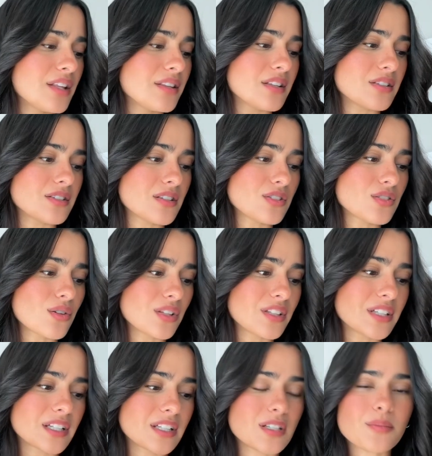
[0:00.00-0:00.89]
This is
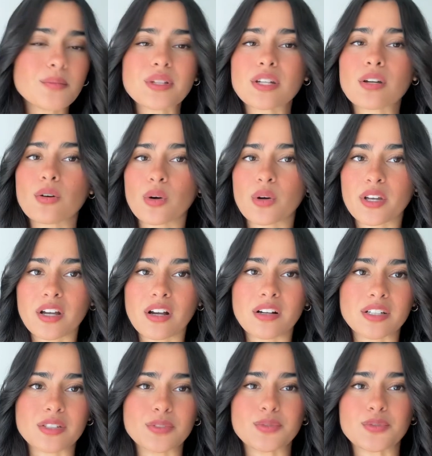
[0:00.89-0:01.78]
only going to be going
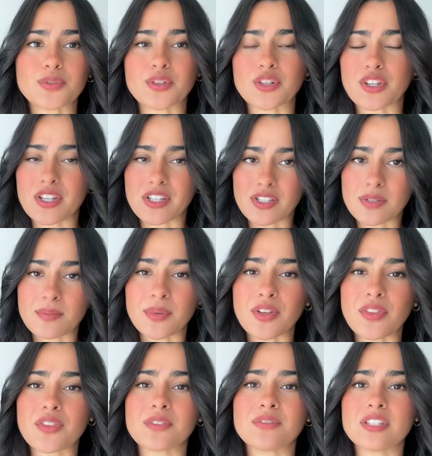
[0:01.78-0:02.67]
on for this
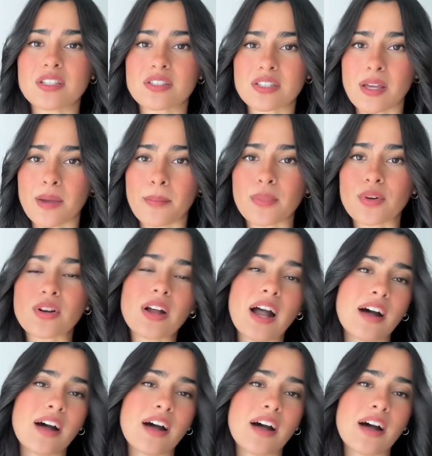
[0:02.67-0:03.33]
month of December.